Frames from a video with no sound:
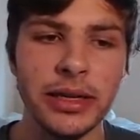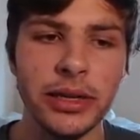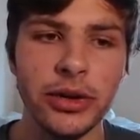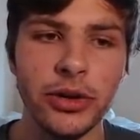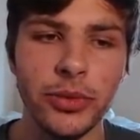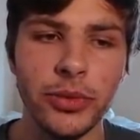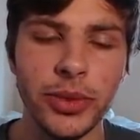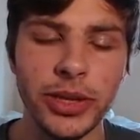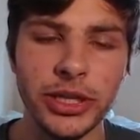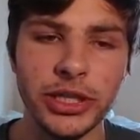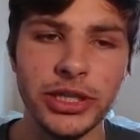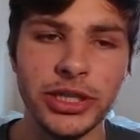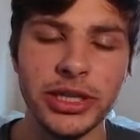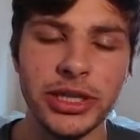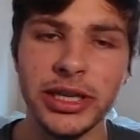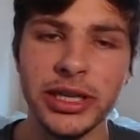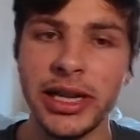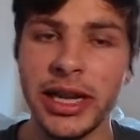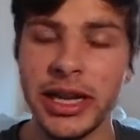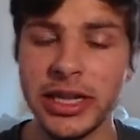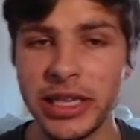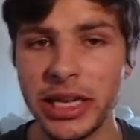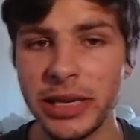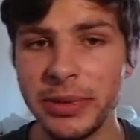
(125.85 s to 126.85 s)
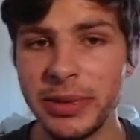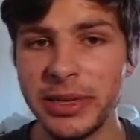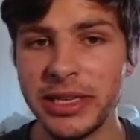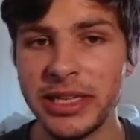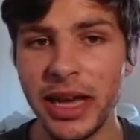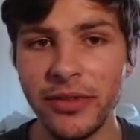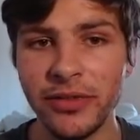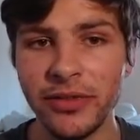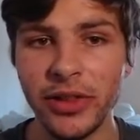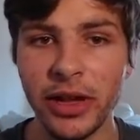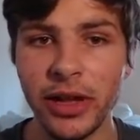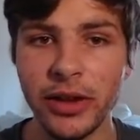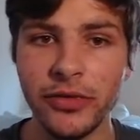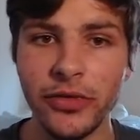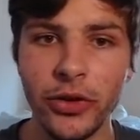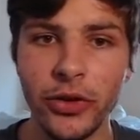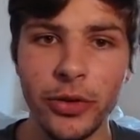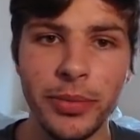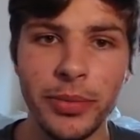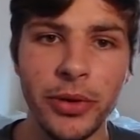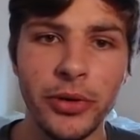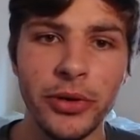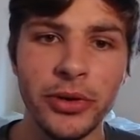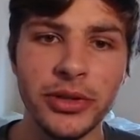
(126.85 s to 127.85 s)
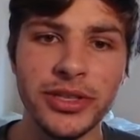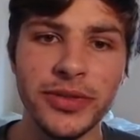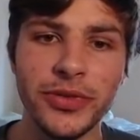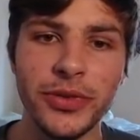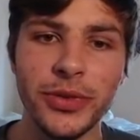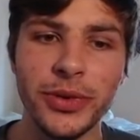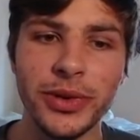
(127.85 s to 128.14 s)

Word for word: which it's going to be tough luck for your opponents if you